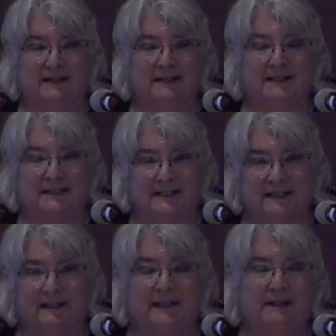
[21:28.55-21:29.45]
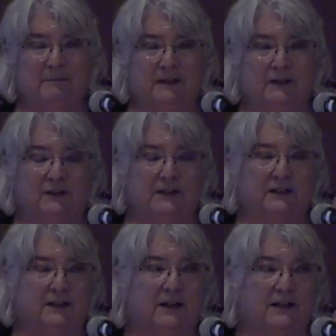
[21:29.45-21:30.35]
disclaim that you're in
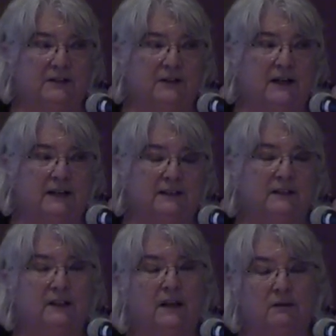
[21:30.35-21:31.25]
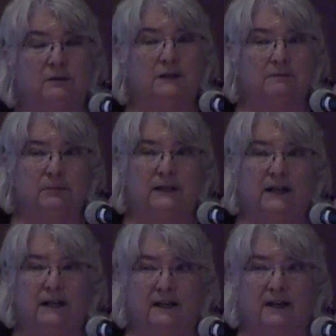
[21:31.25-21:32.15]
a contract, the law will imply
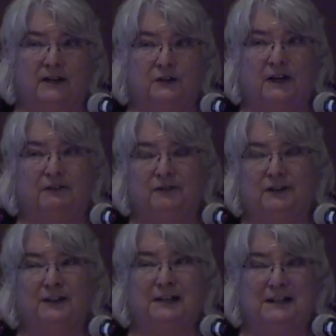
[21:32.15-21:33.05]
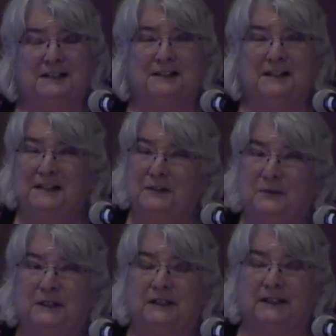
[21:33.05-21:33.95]
a contract fairly easily and
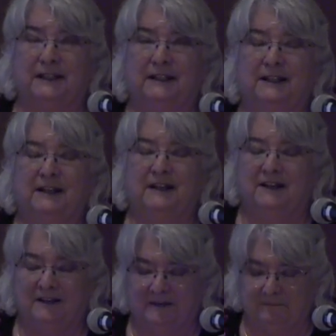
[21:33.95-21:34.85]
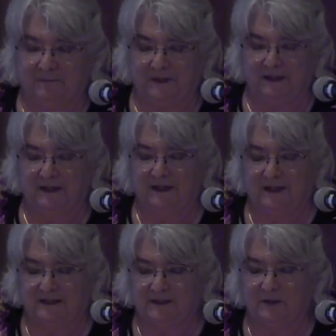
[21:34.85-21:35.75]
quickly.
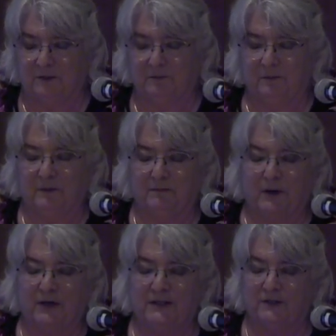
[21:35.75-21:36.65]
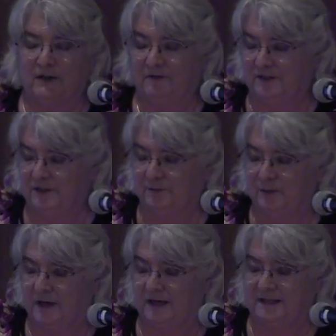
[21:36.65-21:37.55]
So parties are often
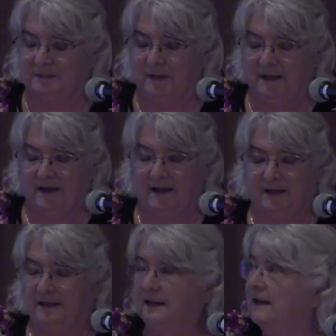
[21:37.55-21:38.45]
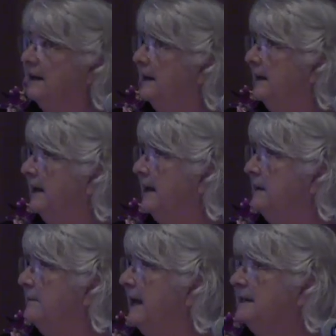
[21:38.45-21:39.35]
surprised by that.
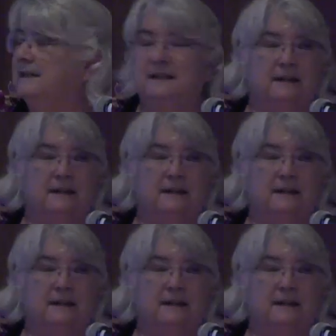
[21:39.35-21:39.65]
Getting back to the